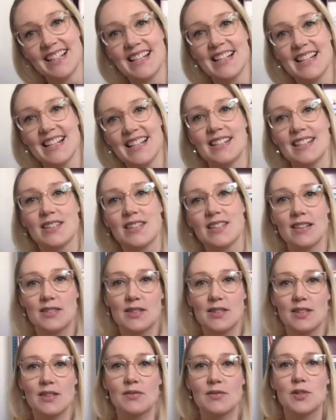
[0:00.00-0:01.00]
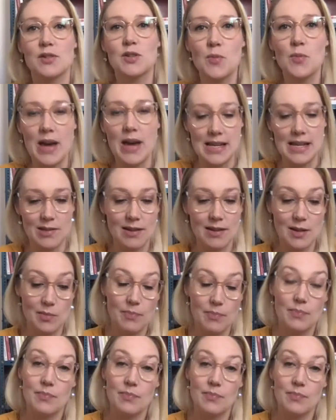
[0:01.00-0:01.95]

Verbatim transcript: So there's sort of two ways. You either